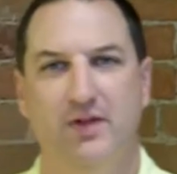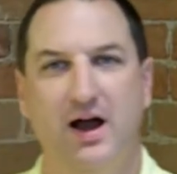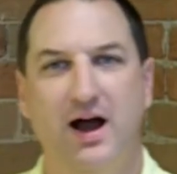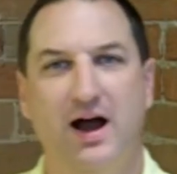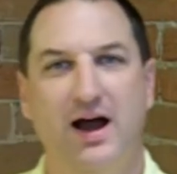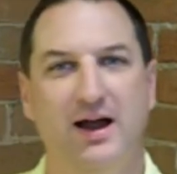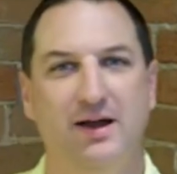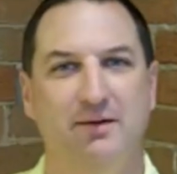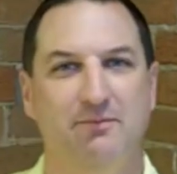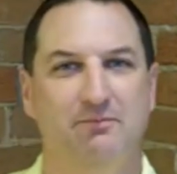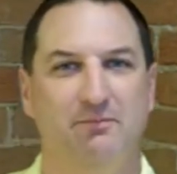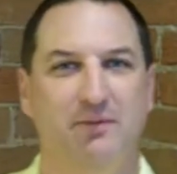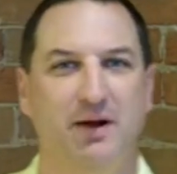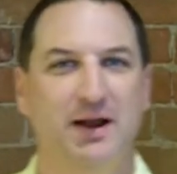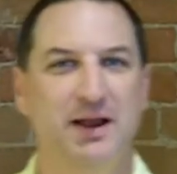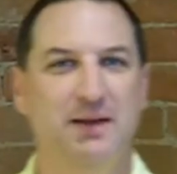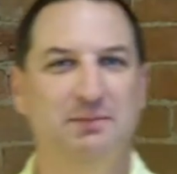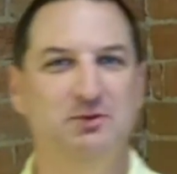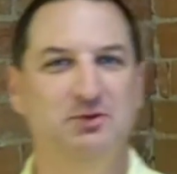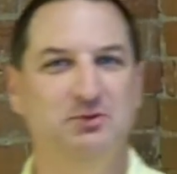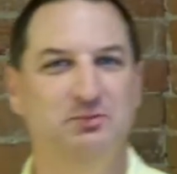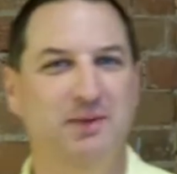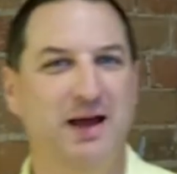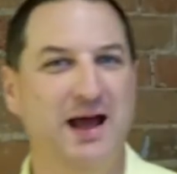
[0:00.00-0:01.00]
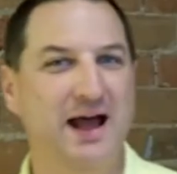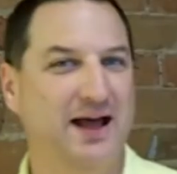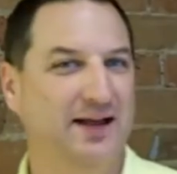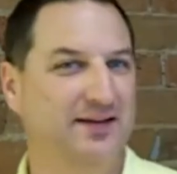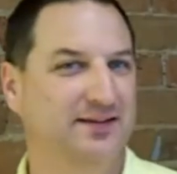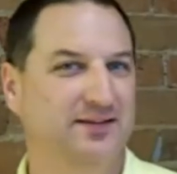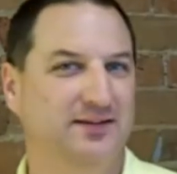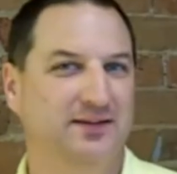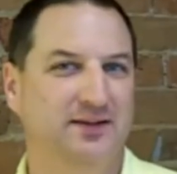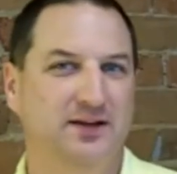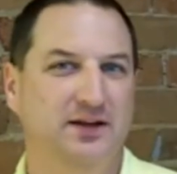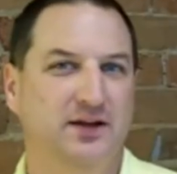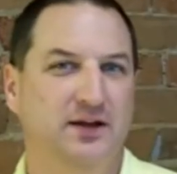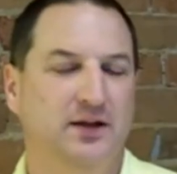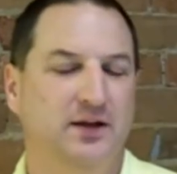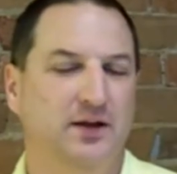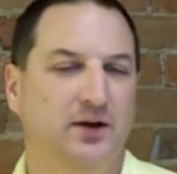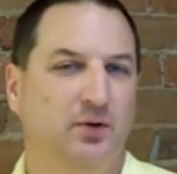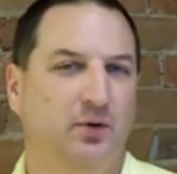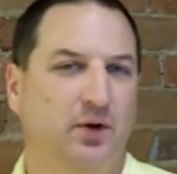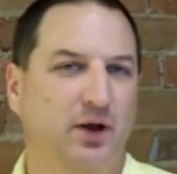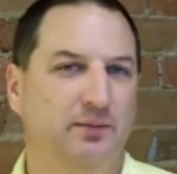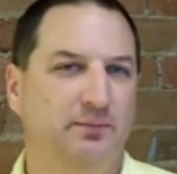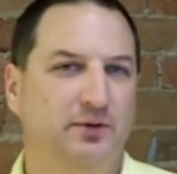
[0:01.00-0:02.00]
Hi, my name is Matt.
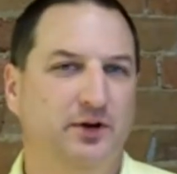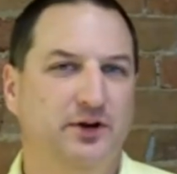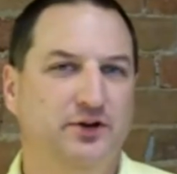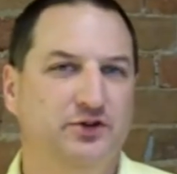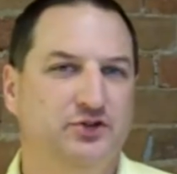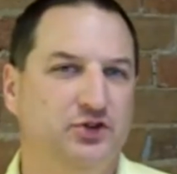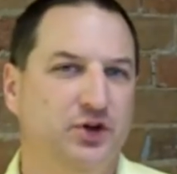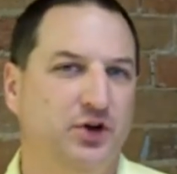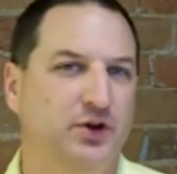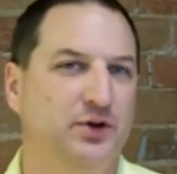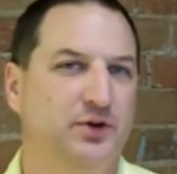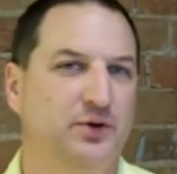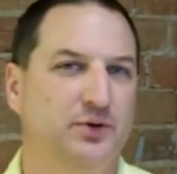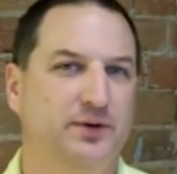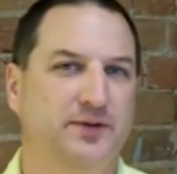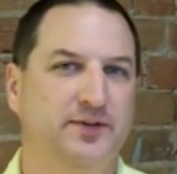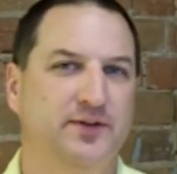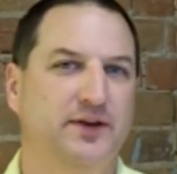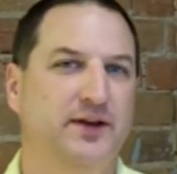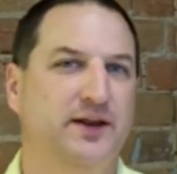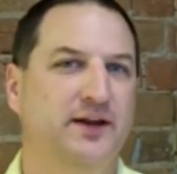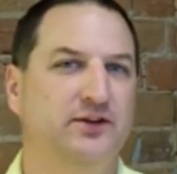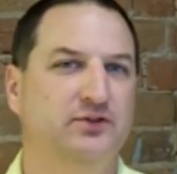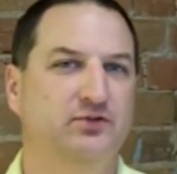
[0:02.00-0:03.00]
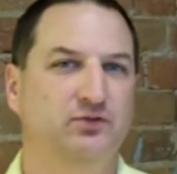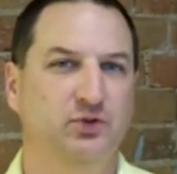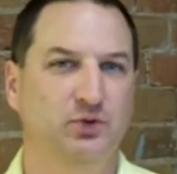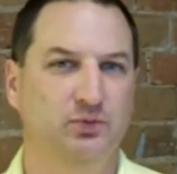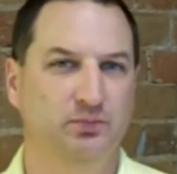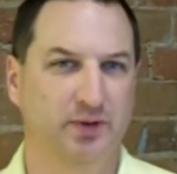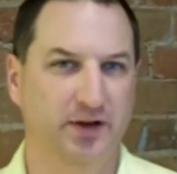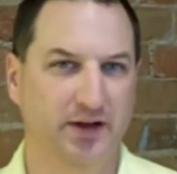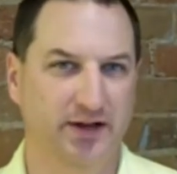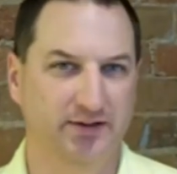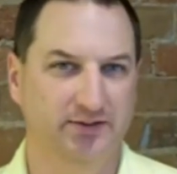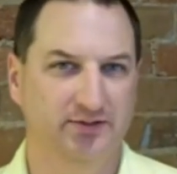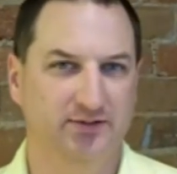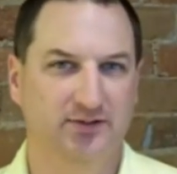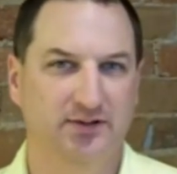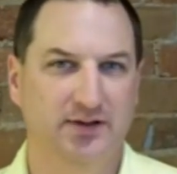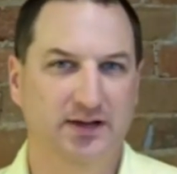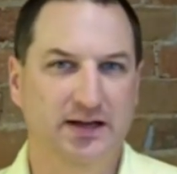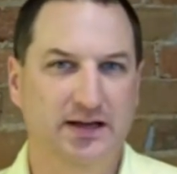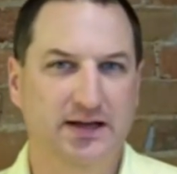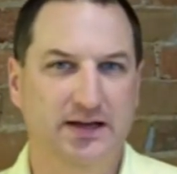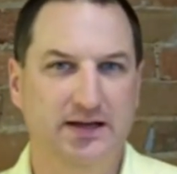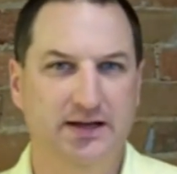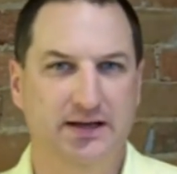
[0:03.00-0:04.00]
What I'm going to show you in the next few minutes
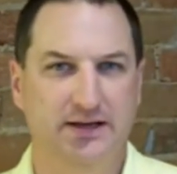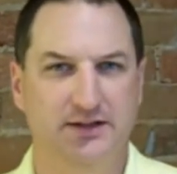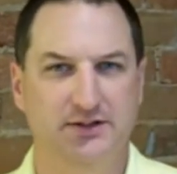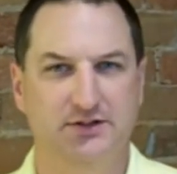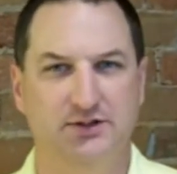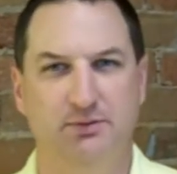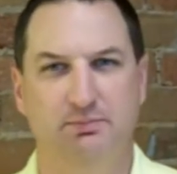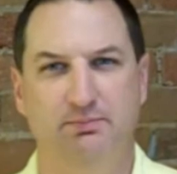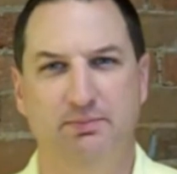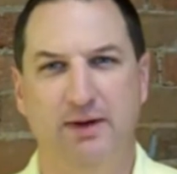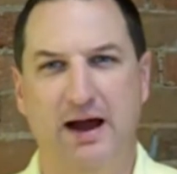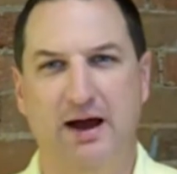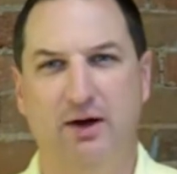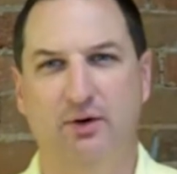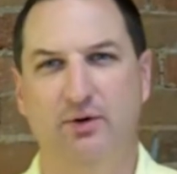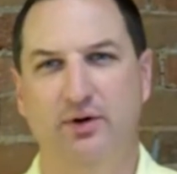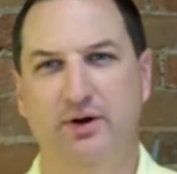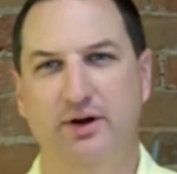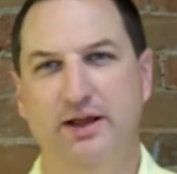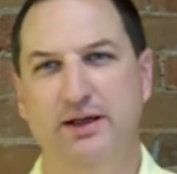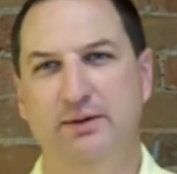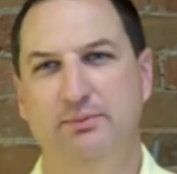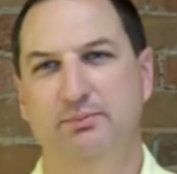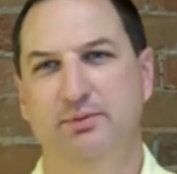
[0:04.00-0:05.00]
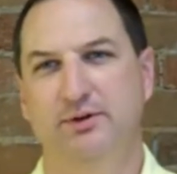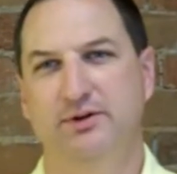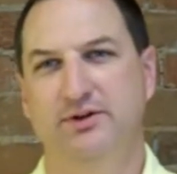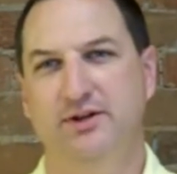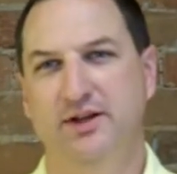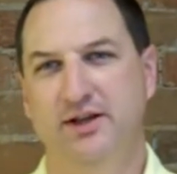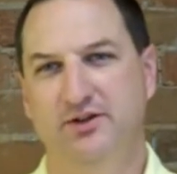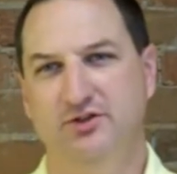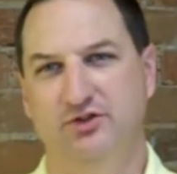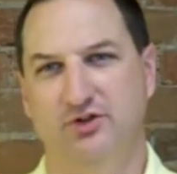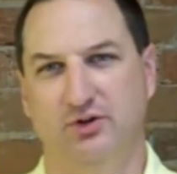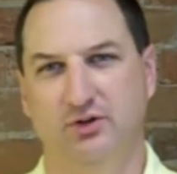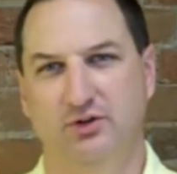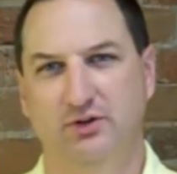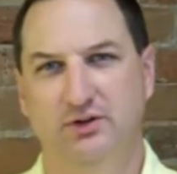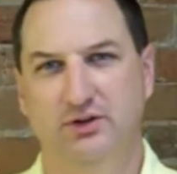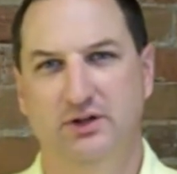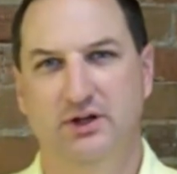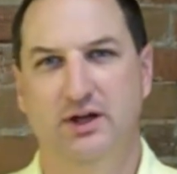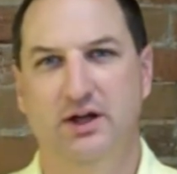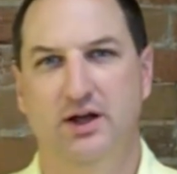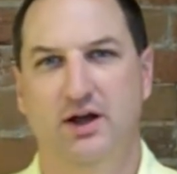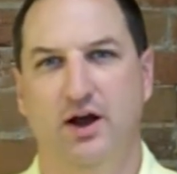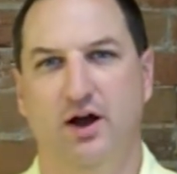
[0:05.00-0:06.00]
is the power and
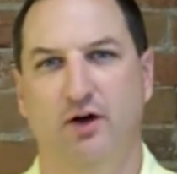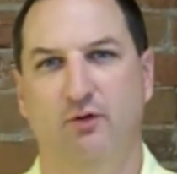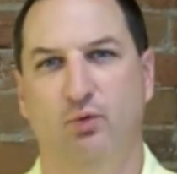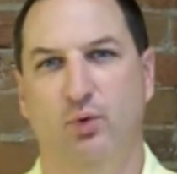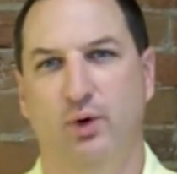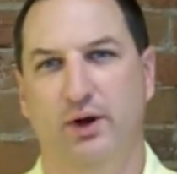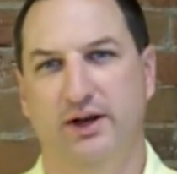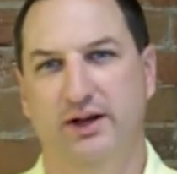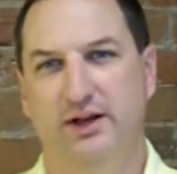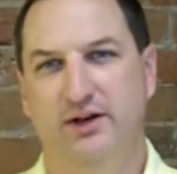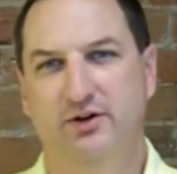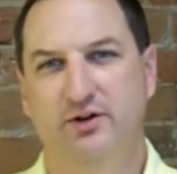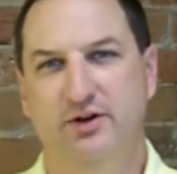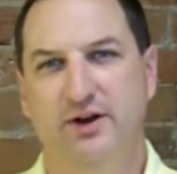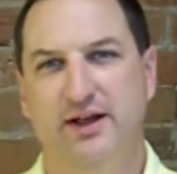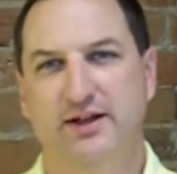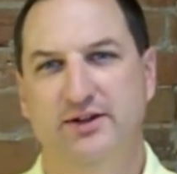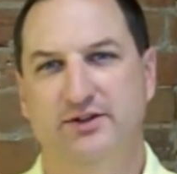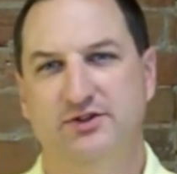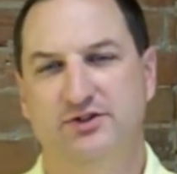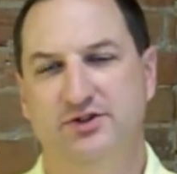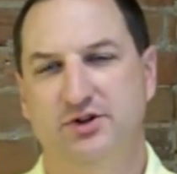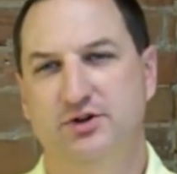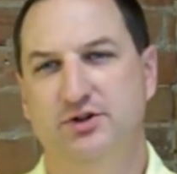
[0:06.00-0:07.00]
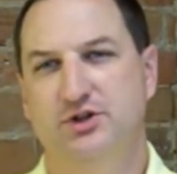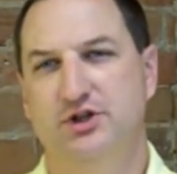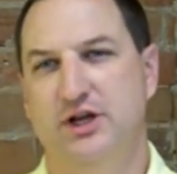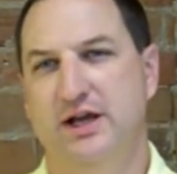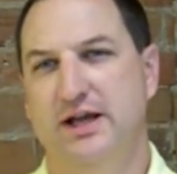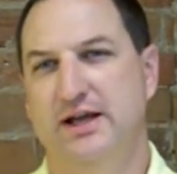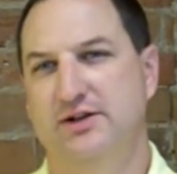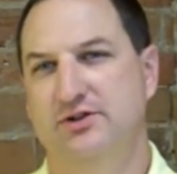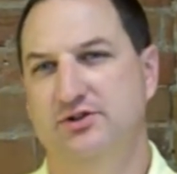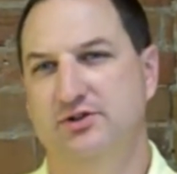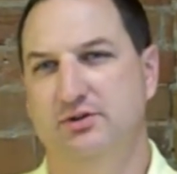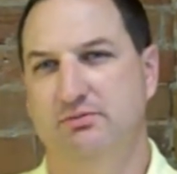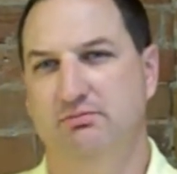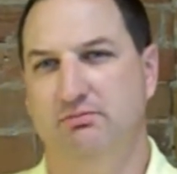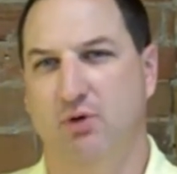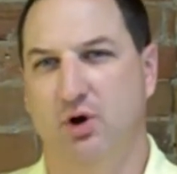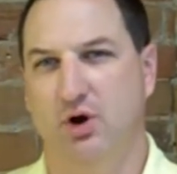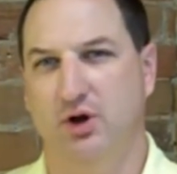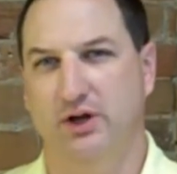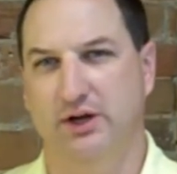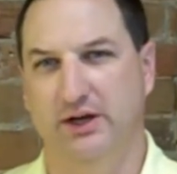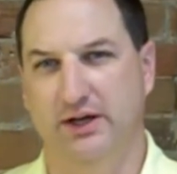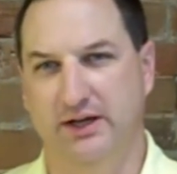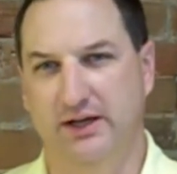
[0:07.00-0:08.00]
potential of what internet search engine
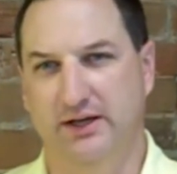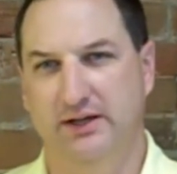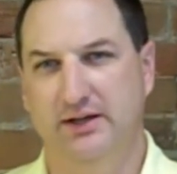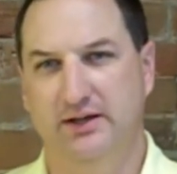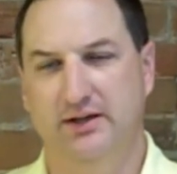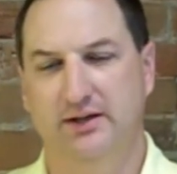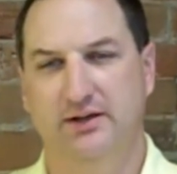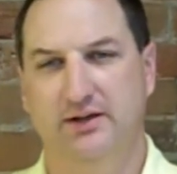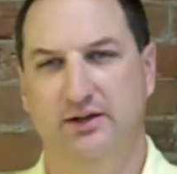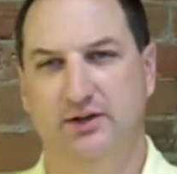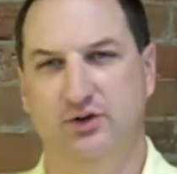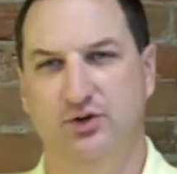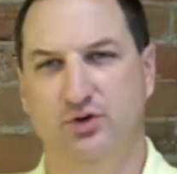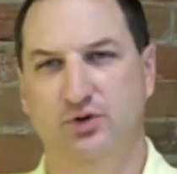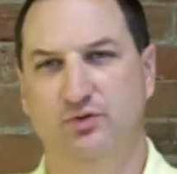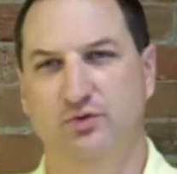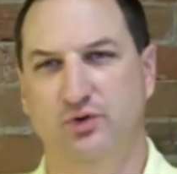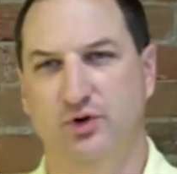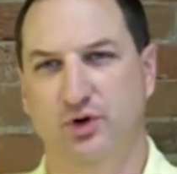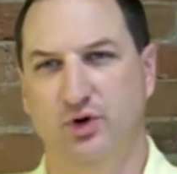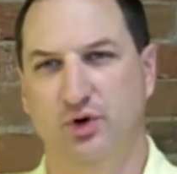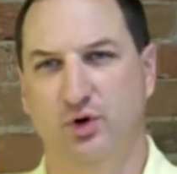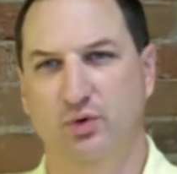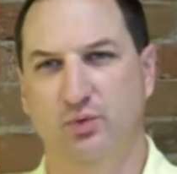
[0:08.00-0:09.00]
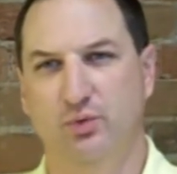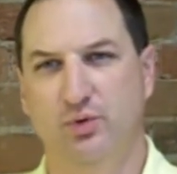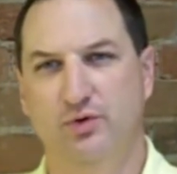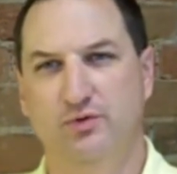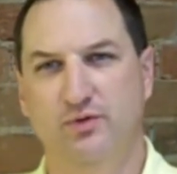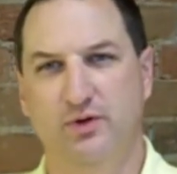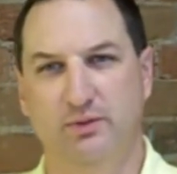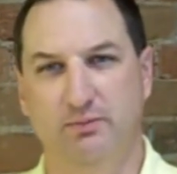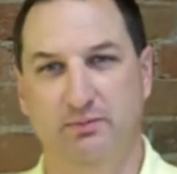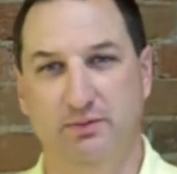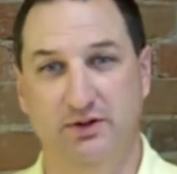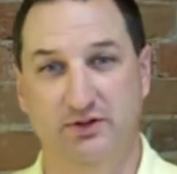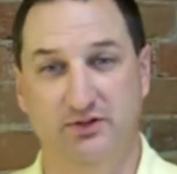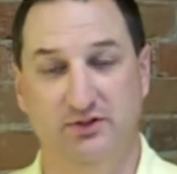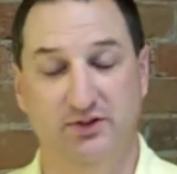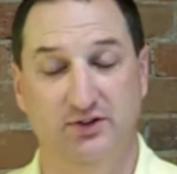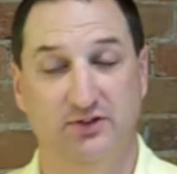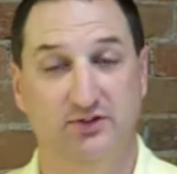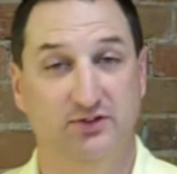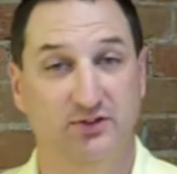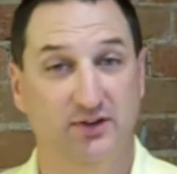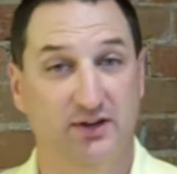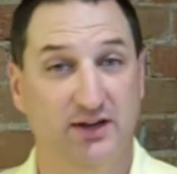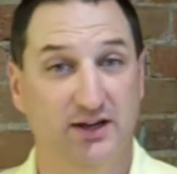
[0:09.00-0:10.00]
marketing can do for your roofing
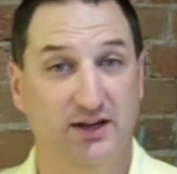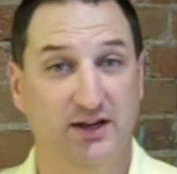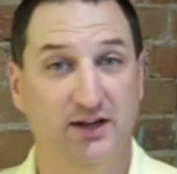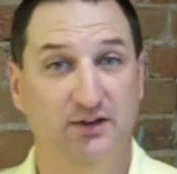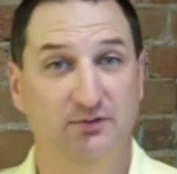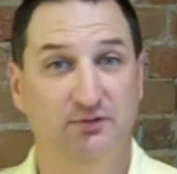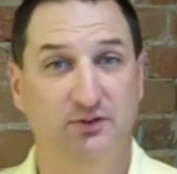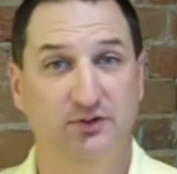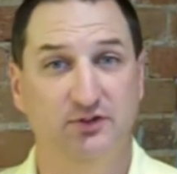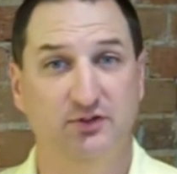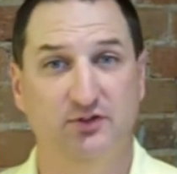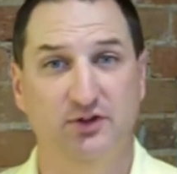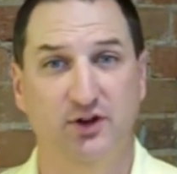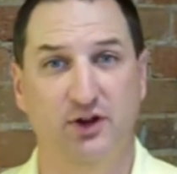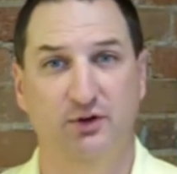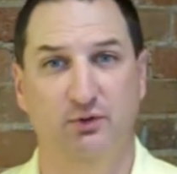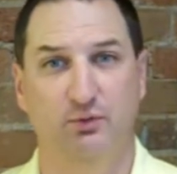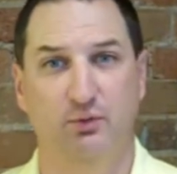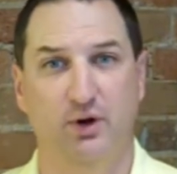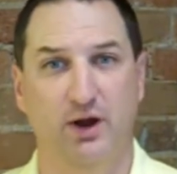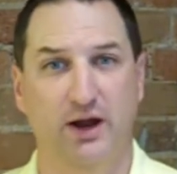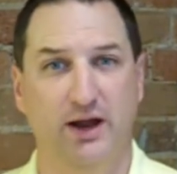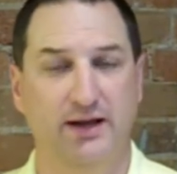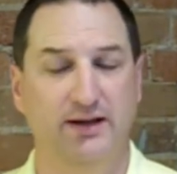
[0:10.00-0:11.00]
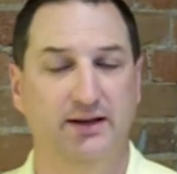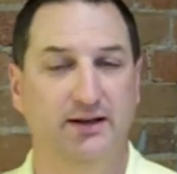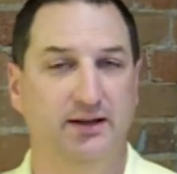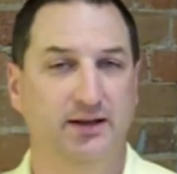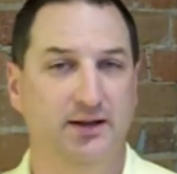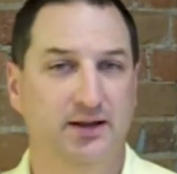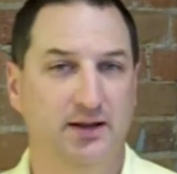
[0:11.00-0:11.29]
business if it's done right.